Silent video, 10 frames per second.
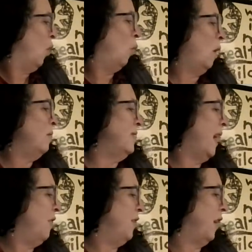What was
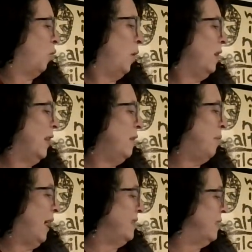out there? What lay
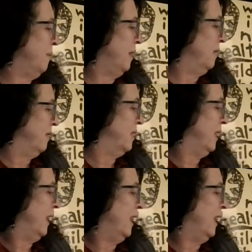past the mountains?